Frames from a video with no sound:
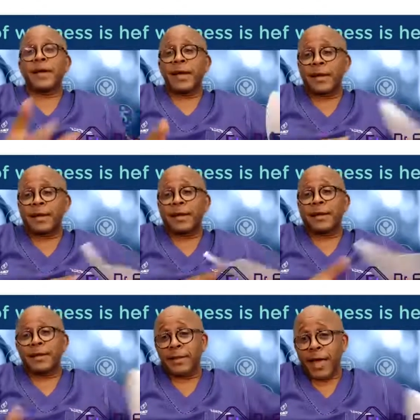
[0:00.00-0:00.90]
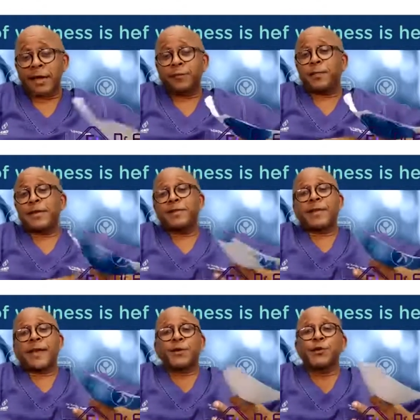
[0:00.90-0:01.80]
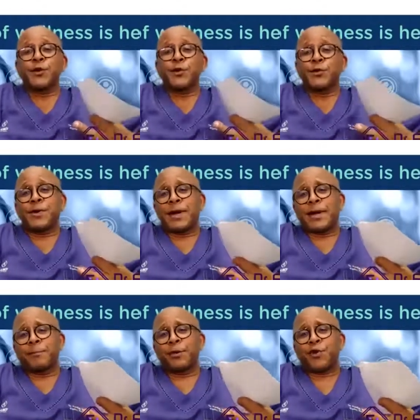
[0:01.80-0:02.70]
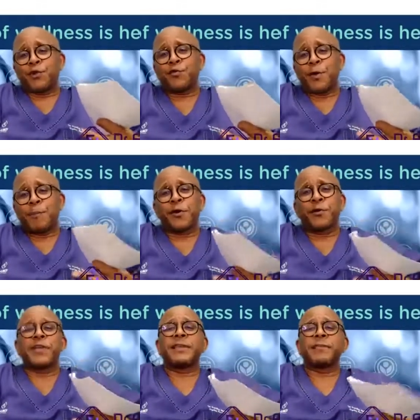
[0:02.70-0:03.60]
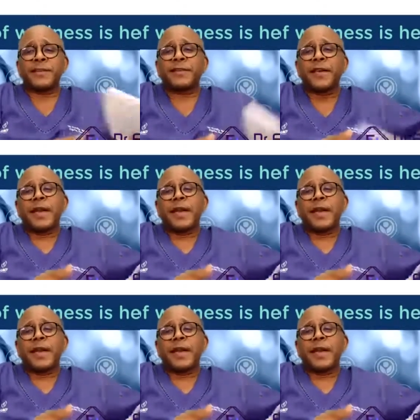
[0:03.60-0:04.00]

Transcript: and the experts like you, I'm not sure if you were part of it, but